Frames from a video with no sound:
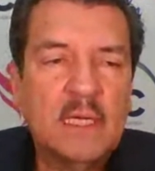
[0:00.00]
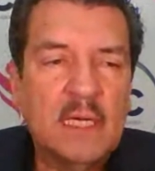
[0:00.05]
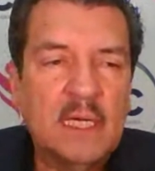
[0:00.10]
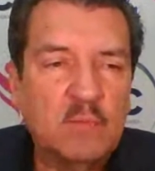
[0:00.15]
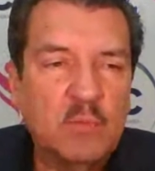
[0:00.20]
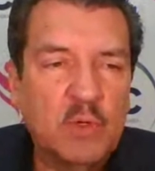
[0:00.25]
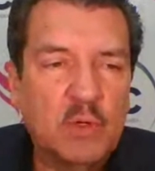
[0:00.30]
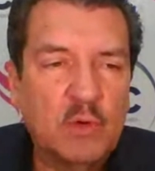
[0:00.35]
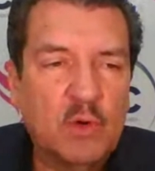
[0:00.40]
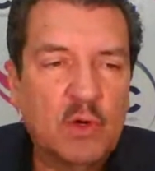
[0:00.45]

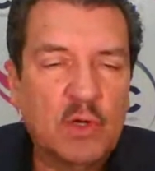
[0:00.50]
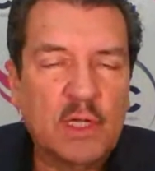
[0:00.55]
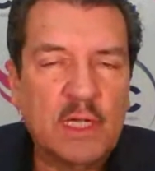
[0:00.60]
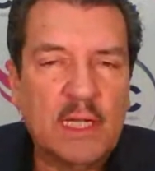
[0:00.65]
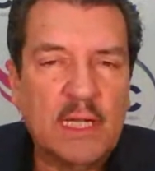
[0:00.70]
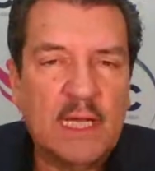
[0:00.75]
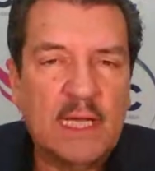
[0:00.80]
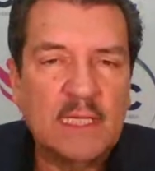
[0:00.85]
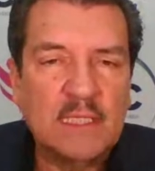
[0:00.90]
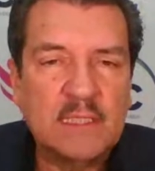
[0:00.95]
And we're
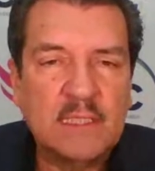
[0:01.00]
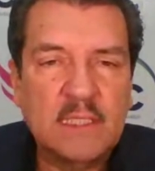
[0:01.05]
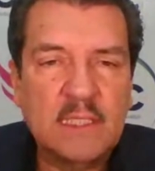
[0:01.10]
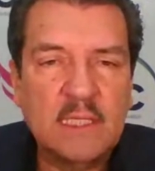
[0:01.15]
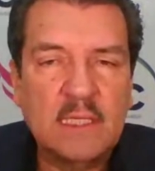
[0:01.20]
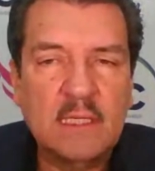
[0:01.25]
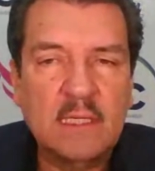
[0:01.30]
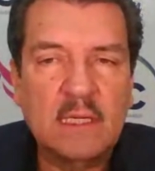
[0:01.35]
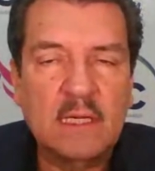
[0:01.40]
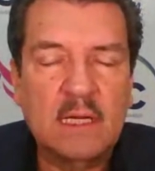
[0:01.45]

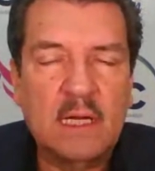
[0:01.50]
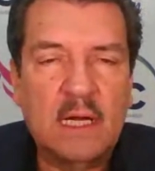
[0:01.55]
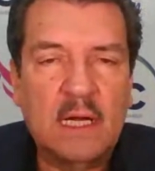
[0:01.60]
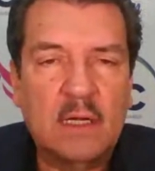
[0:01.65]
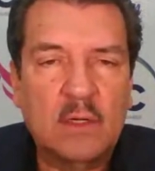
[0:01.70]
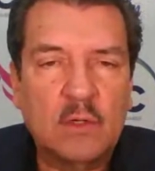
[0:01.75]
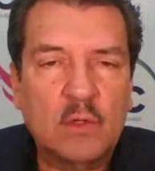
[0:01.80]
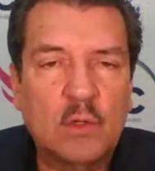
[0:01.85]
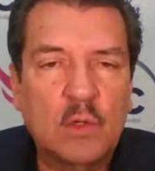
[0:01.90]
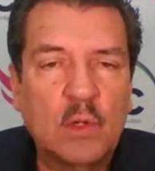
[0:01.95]
organizing
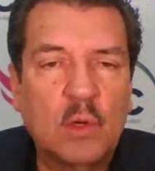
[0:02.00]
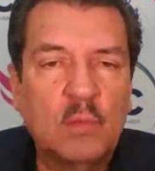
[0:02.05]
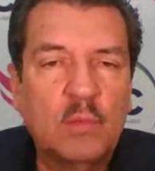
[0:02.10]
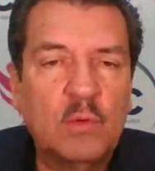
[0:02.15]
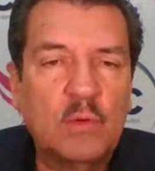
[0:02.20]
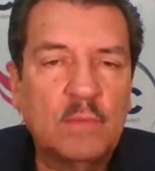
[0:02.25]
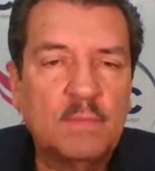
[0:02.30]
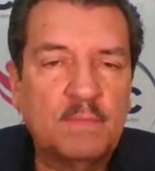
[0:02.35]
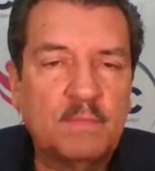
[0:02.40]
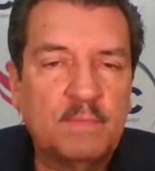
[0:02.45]
our
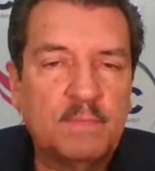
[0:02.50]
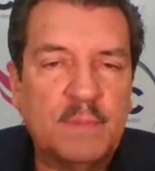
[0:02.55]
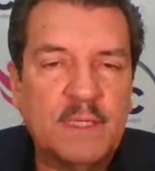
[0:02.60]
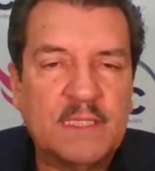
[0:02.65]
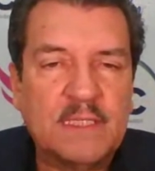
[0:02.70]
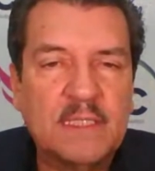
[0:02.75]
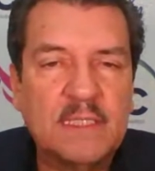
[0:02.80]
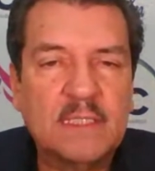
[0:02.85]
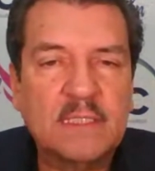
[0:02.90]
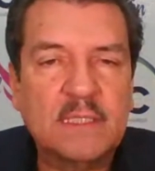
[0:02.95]
global
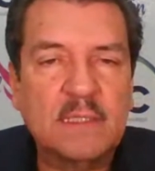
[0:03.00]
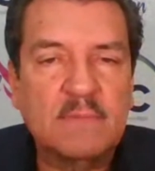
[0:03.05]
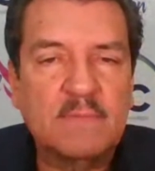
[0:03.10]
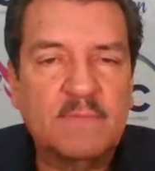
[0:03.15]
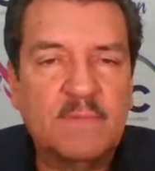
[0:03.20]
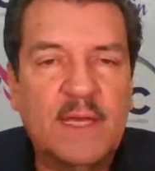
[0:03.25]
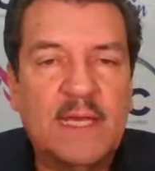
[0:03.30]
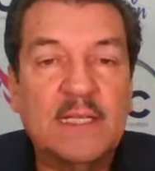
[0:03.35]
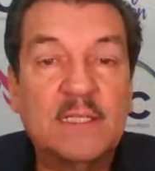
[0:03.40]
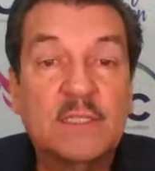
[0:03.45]
business
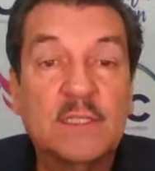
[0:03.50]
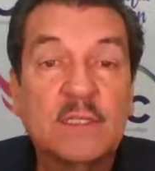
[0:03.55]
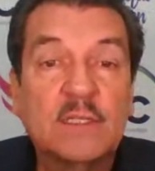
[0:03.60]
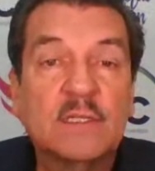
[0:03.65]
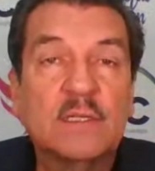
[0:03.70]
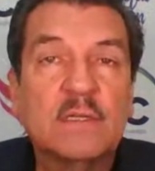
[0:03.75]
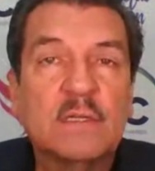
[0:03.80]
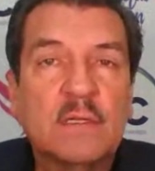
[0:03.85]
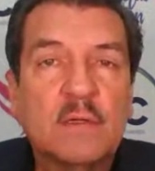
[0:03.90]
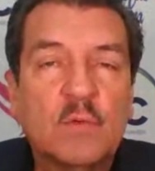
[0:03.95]

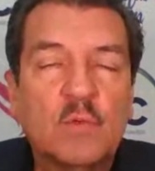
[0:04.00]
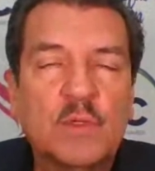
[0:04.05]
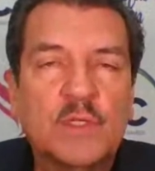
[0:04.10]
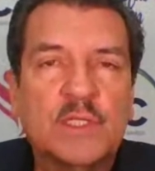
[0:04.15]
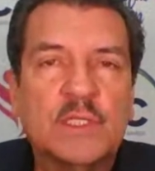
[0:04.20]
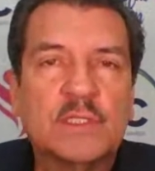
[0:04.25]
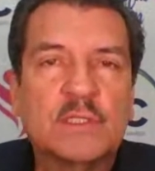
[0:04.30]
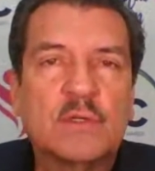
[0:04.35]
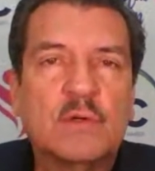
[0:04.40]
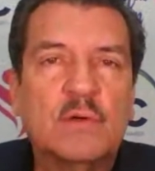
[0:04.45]
convention,
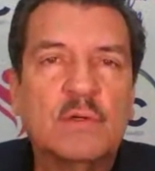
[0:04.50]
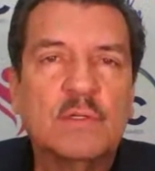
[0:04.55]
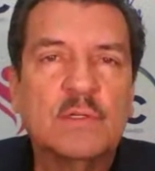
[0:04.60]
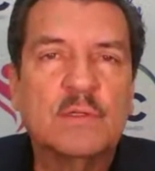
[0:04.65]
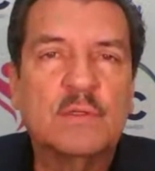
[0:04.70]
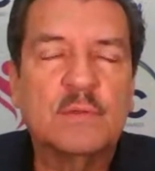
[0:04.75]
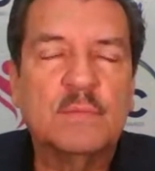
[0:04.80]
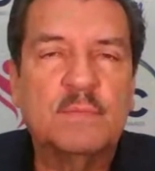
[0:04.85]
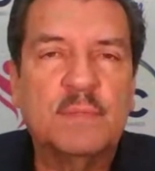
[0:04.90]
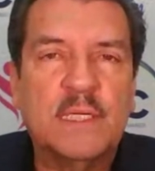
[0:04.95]
which is
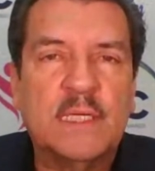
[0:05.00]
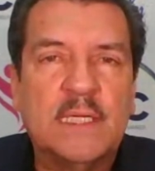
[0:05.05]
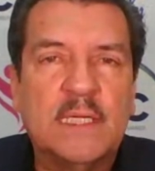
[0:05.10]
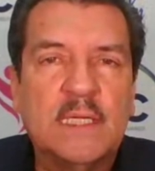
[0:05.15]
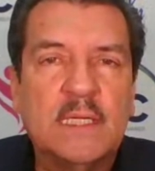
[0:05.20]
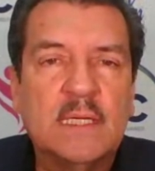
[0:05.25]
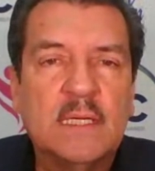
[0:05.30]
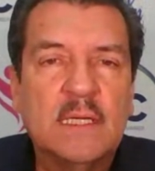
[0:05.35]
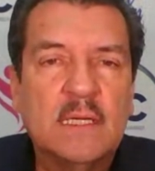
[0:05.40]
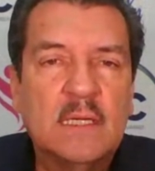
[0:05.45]
going to
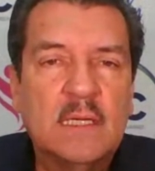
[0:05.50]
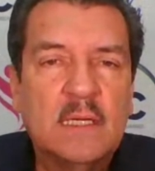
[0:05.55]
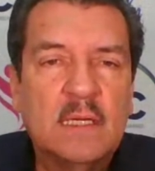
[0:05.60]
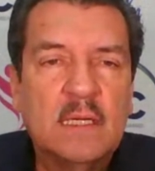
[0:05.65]
be